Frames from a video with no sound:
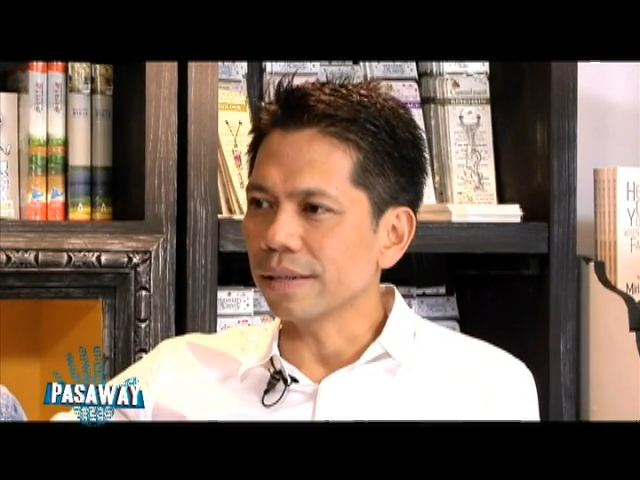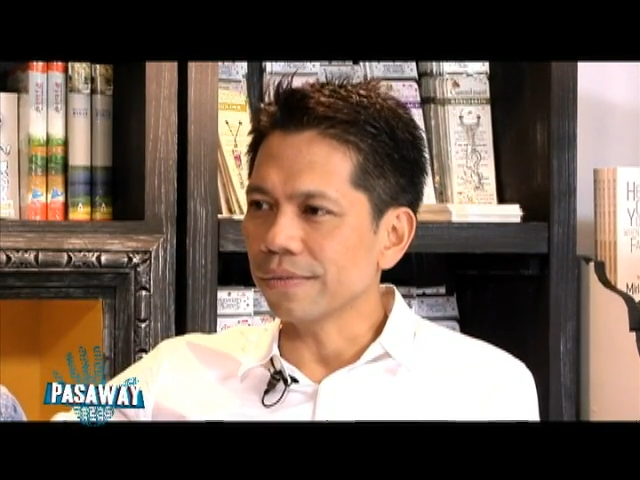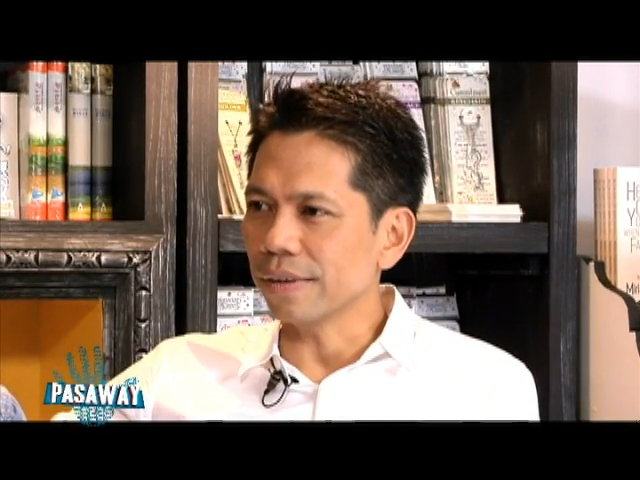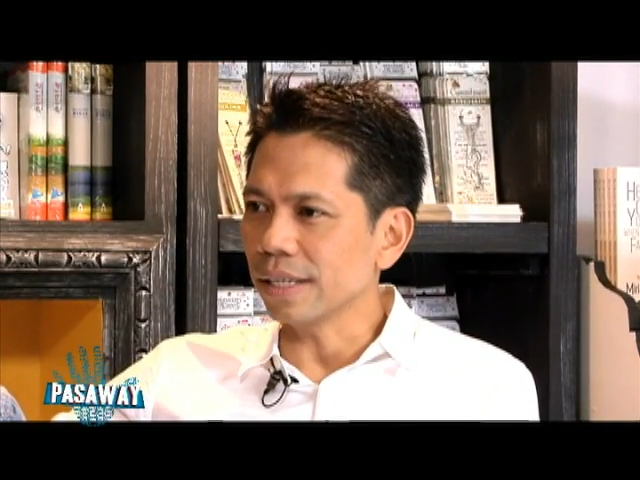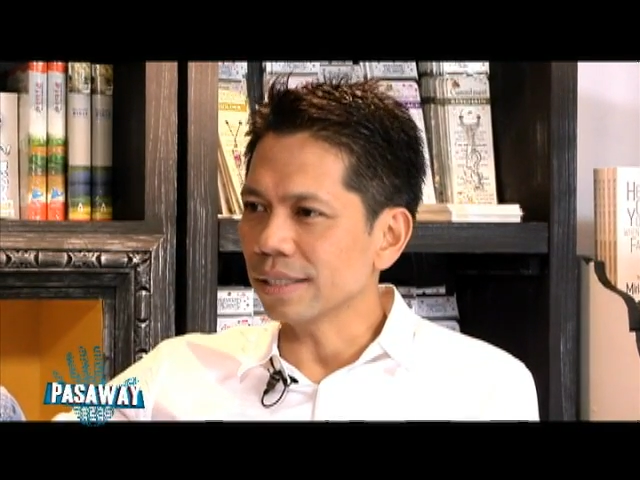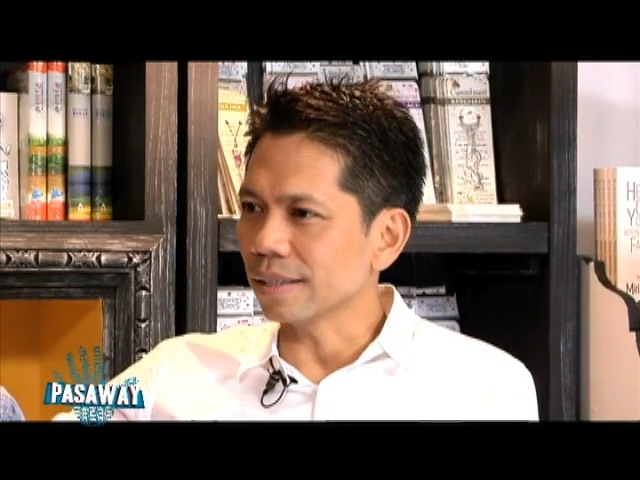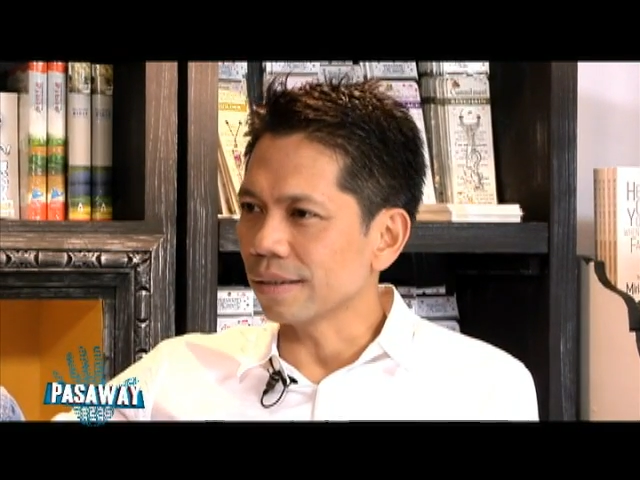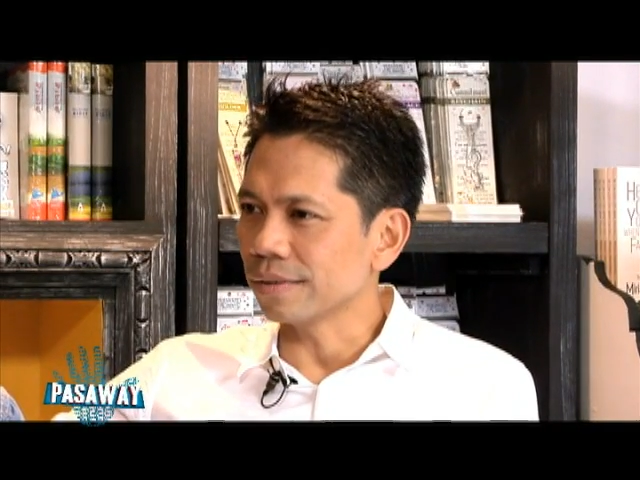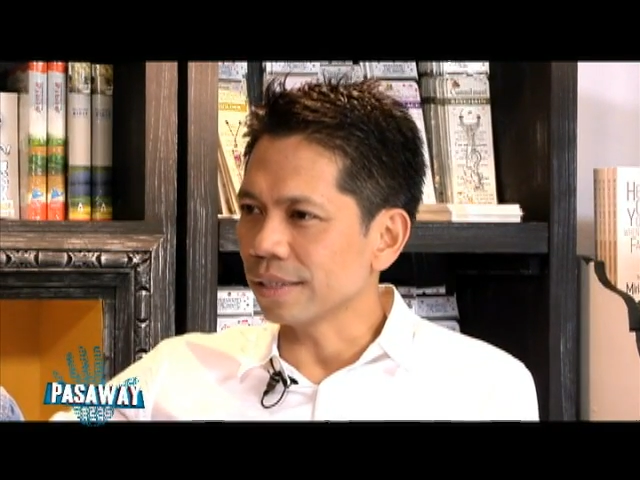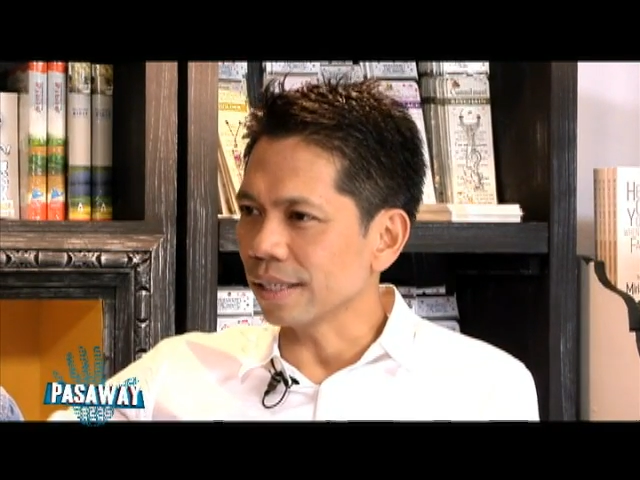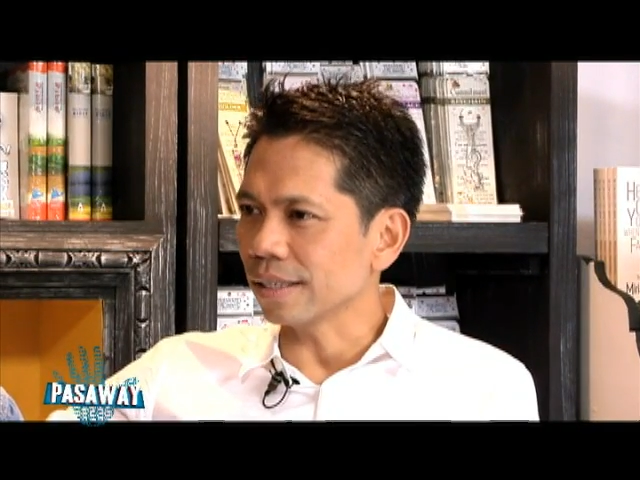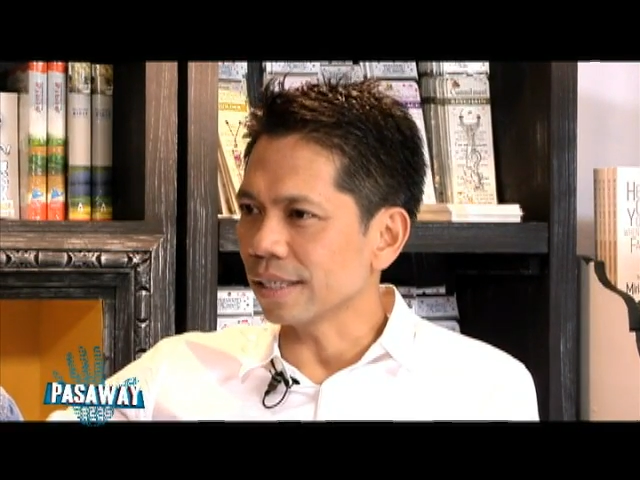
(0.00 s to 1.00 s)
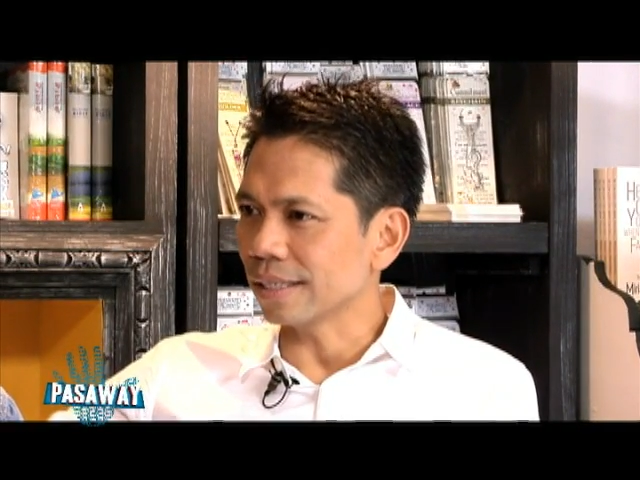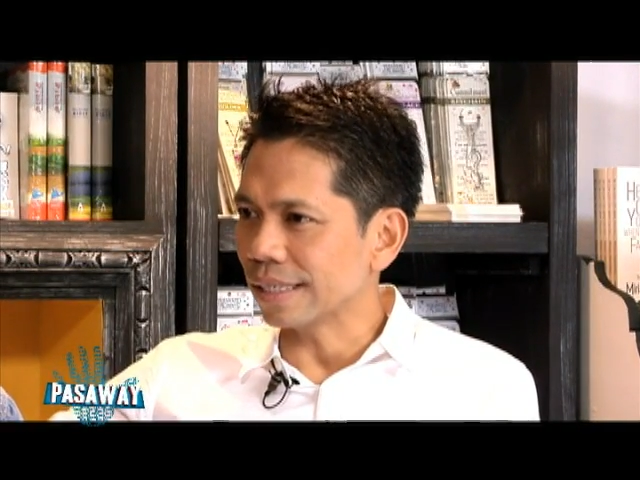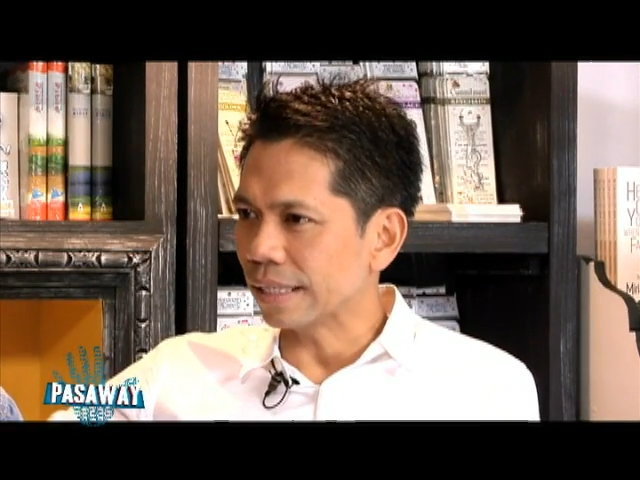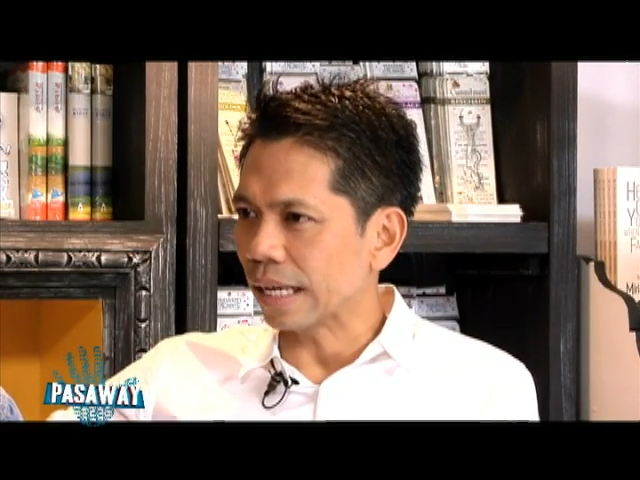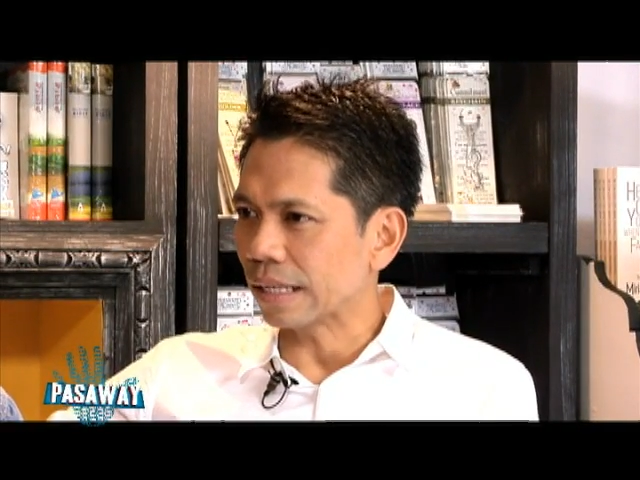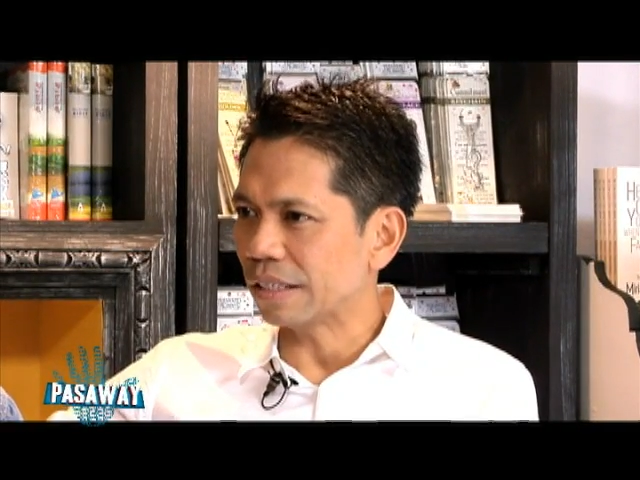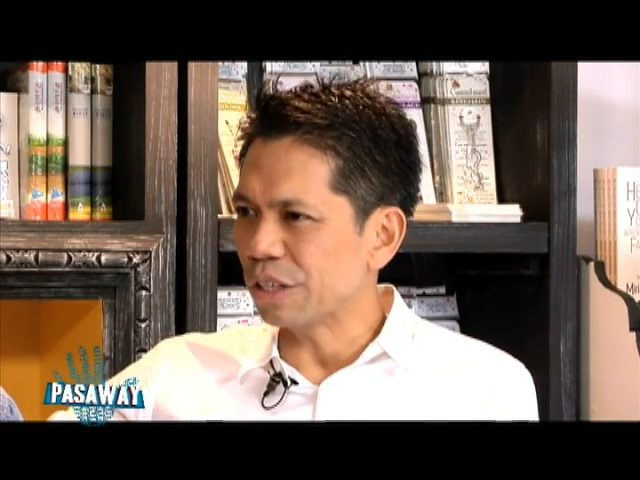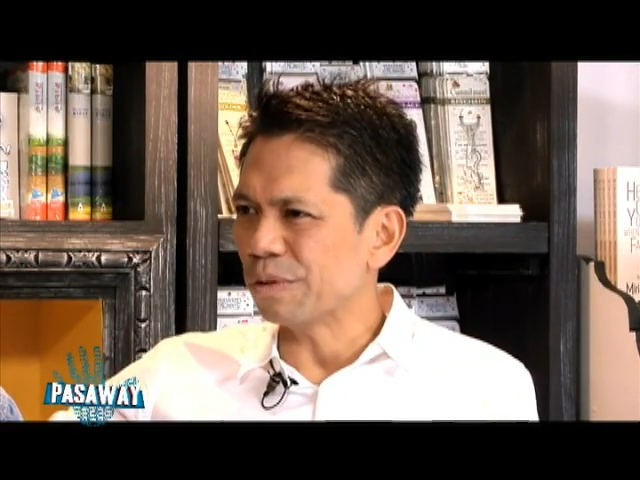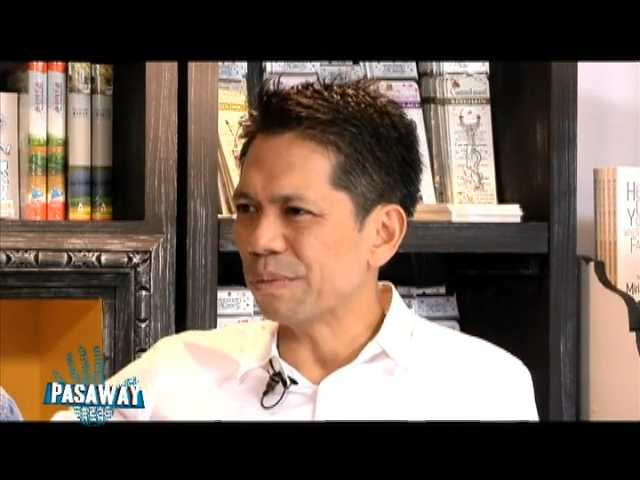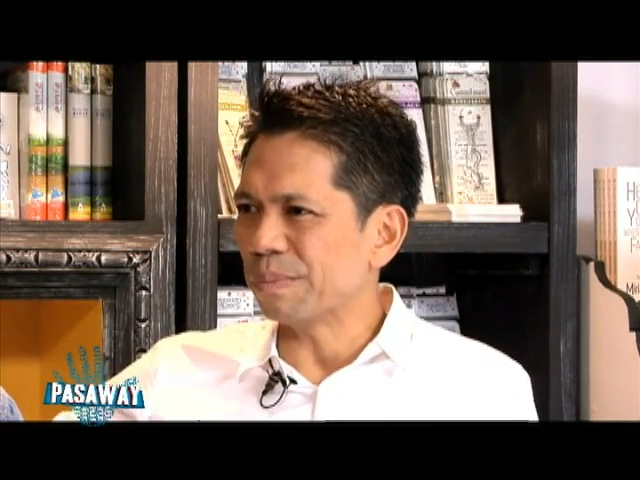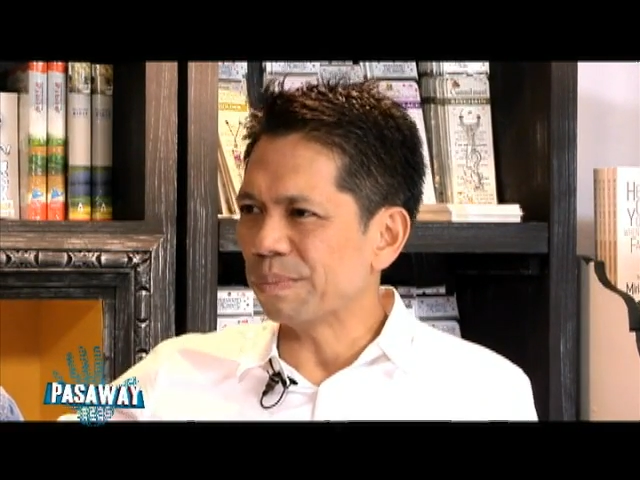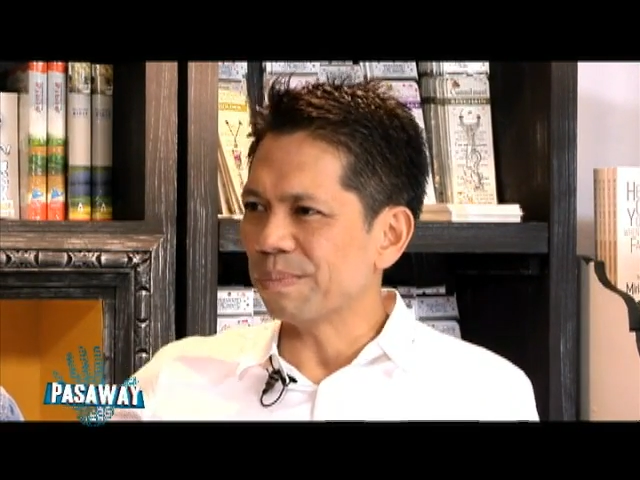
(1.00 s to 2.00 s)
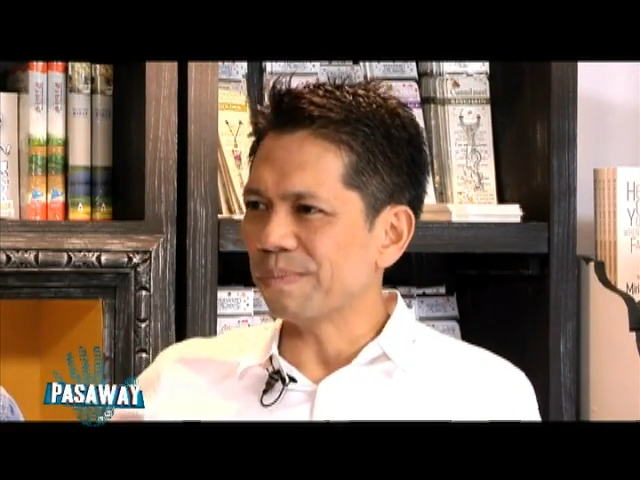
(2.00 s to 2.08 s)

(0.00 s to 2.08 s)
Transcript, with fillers: the face of sickness and death, yung